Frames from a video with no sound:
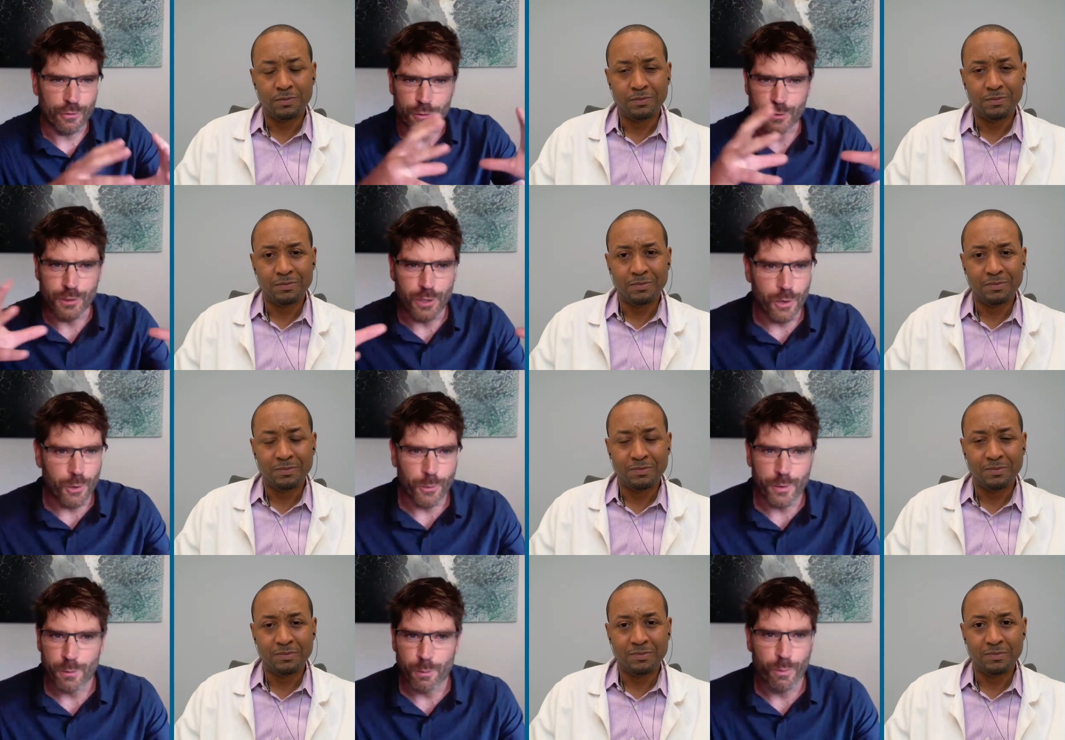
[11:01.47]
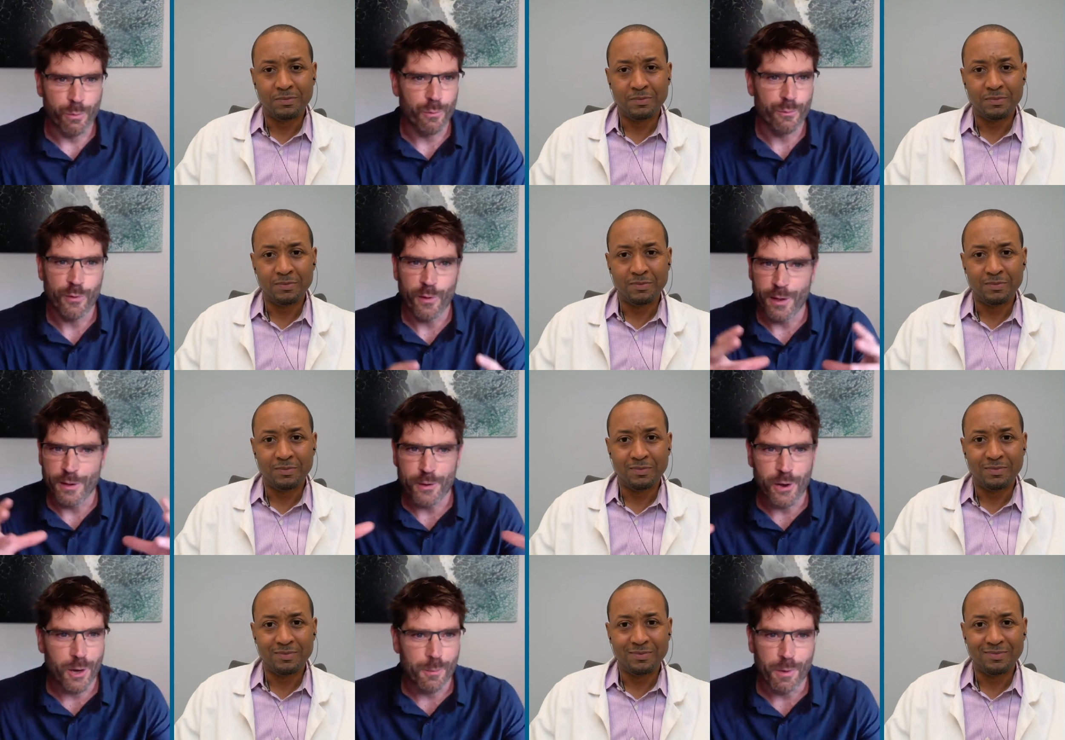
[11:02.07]
Speaker 1: loaded with
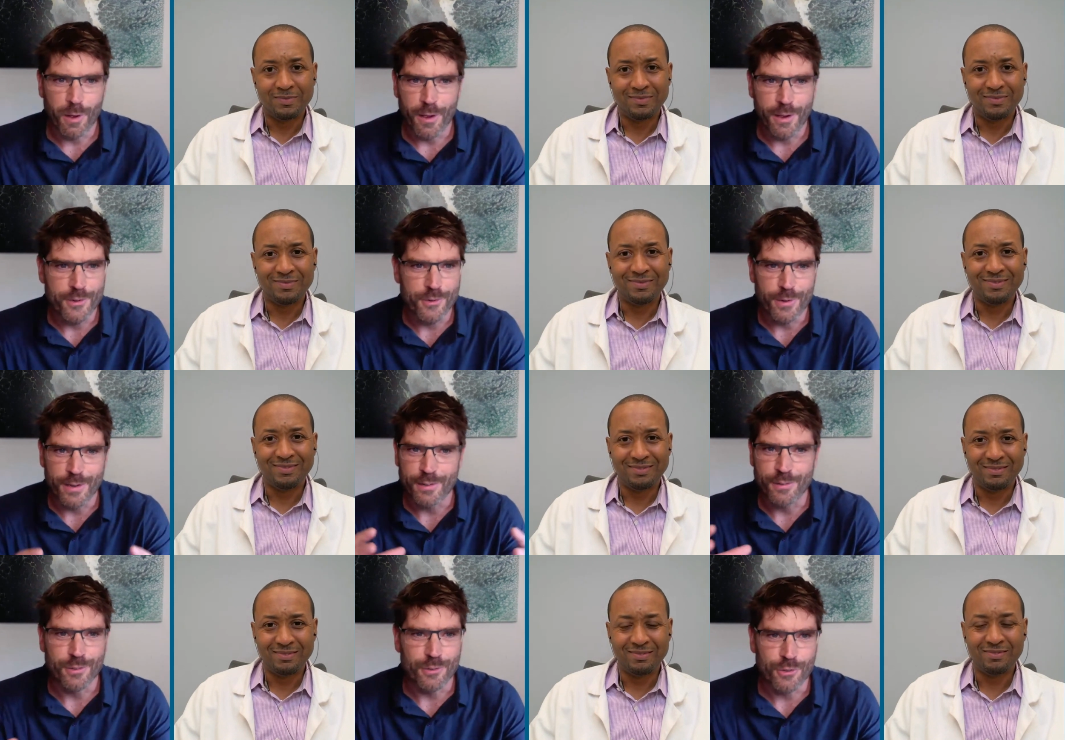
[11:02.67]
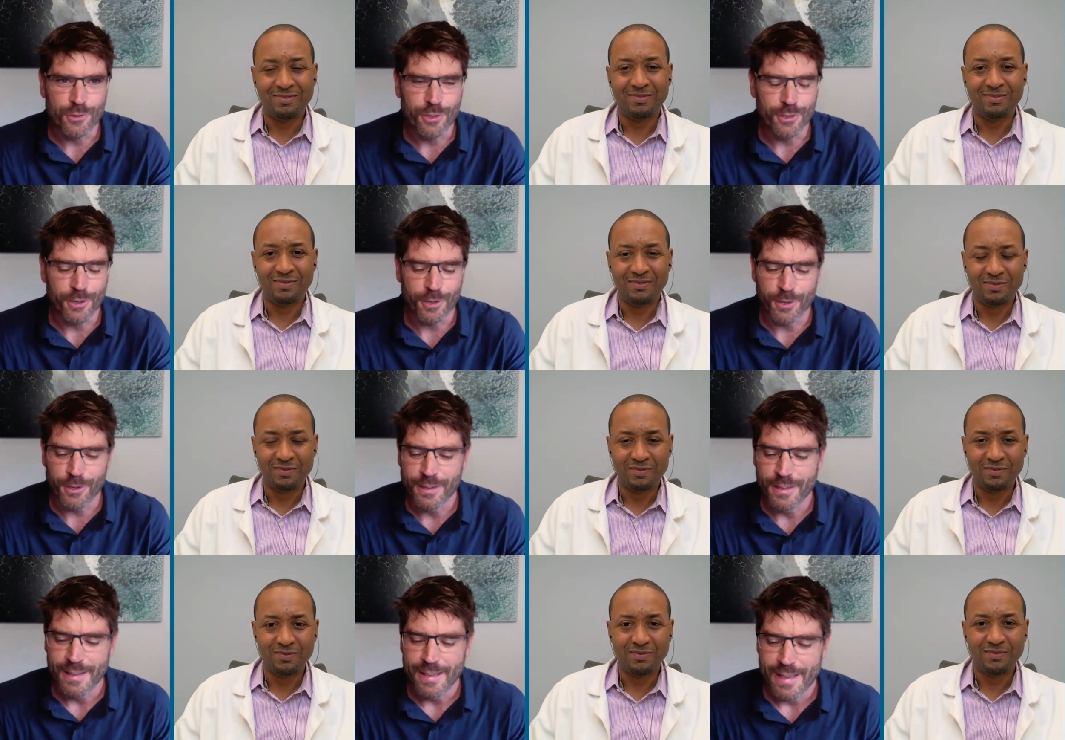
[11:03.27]
refined carbohydrates and
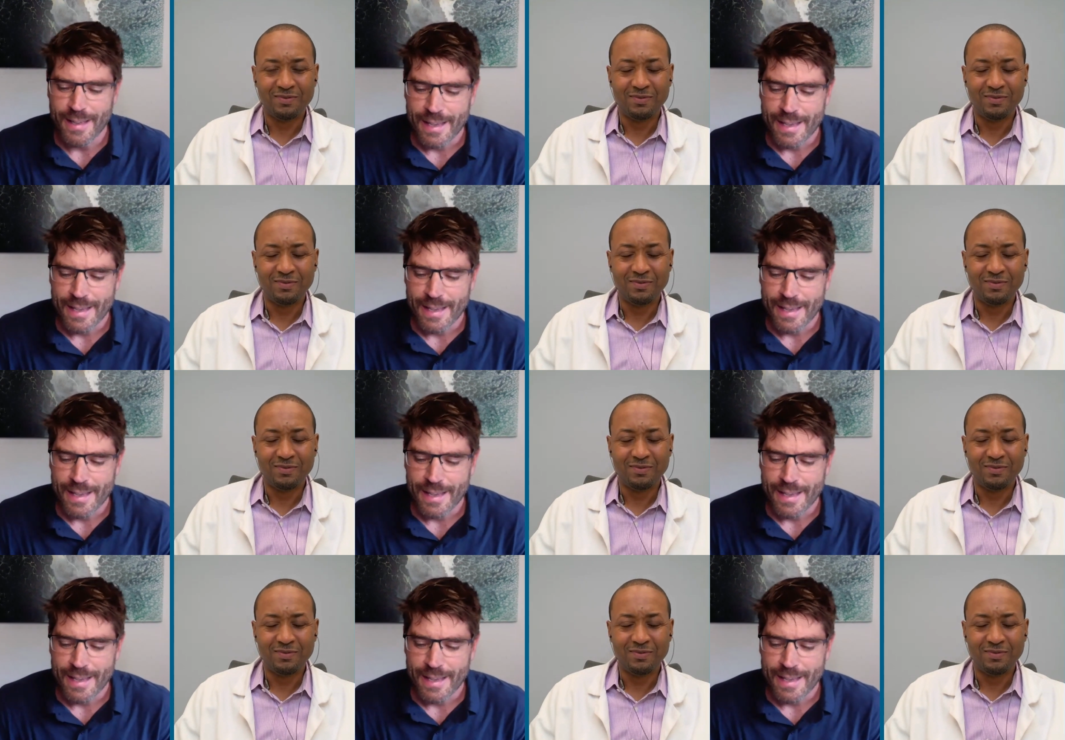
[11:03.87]
sugar.